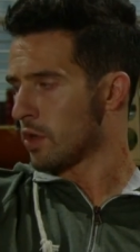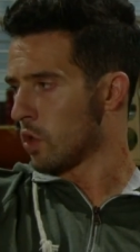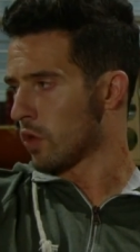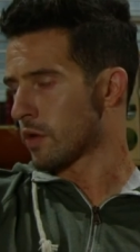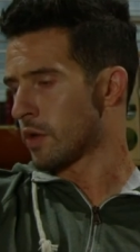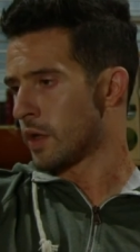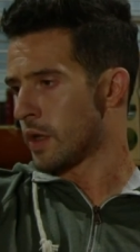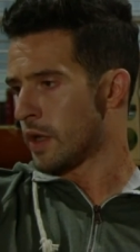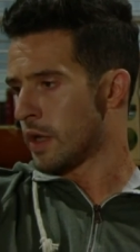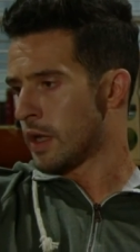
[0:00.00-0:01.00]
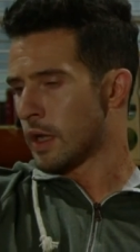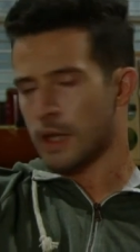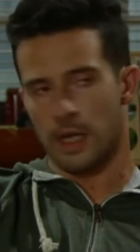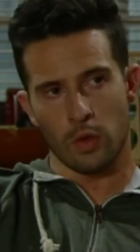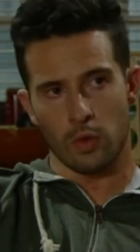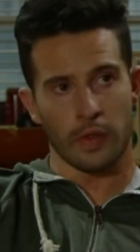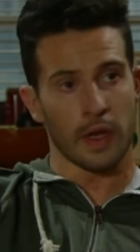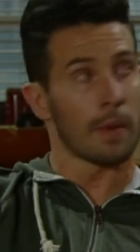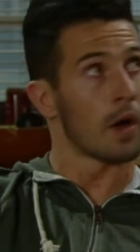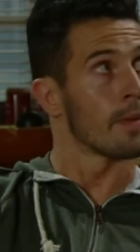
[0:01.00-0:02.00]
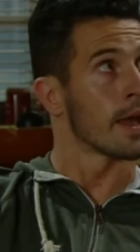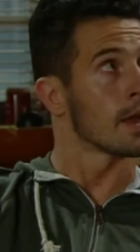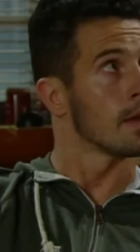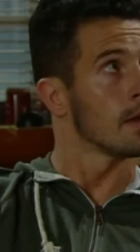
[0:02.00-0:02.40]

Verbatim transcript: Look, they know nothing about me.